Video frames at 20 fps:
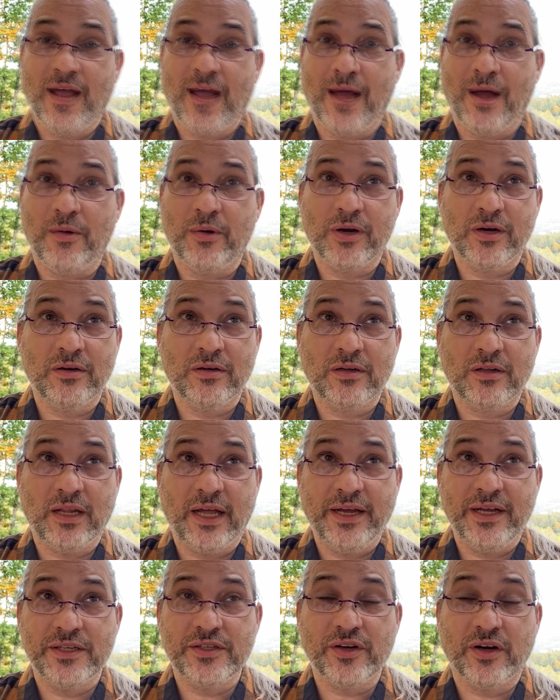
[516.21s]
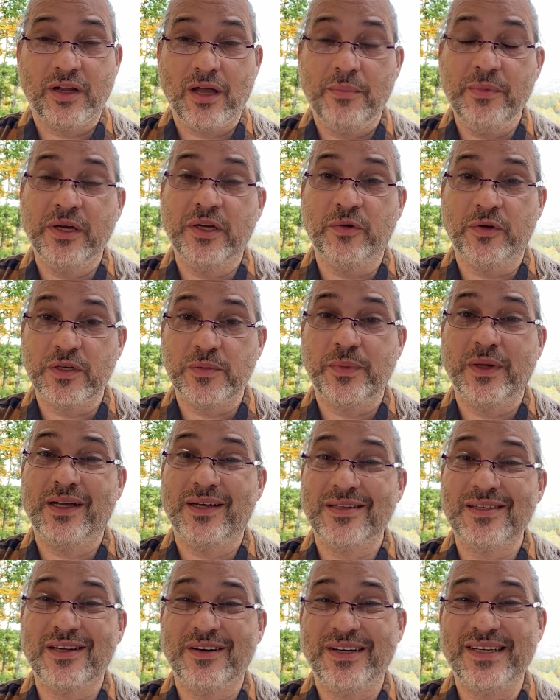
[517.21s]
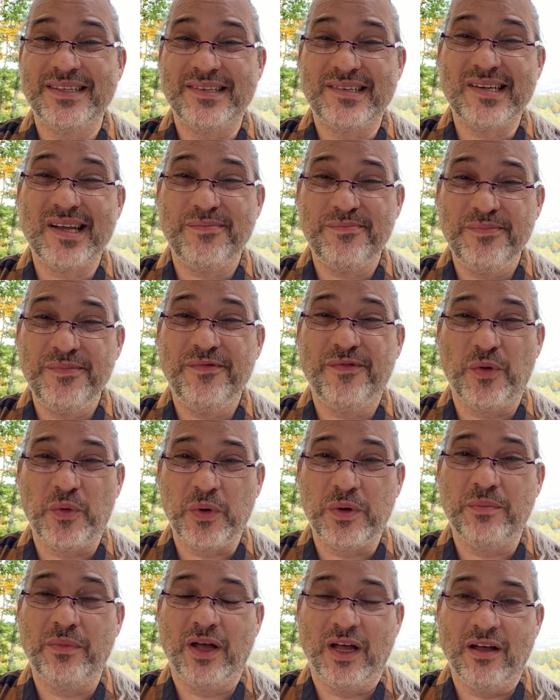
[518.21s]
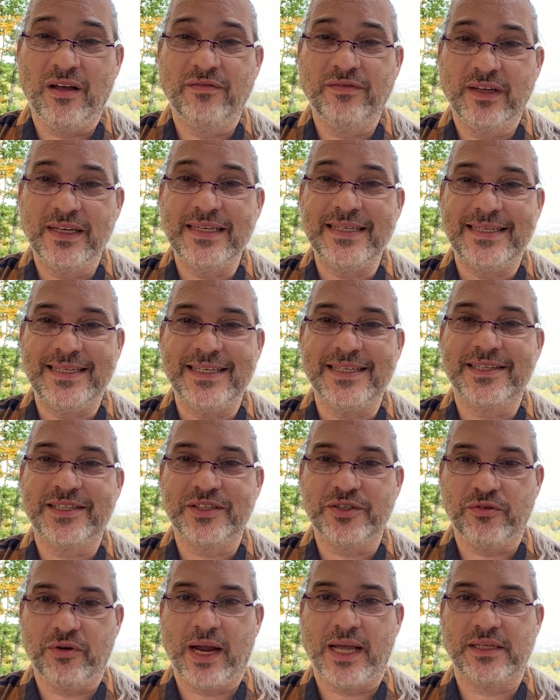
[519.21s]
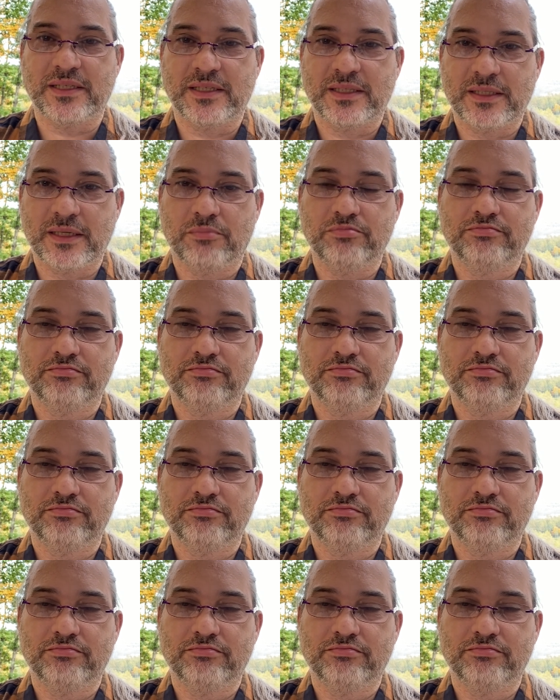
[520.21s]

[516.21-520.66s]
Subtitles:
our clients are coming to us because they're in some form of distress.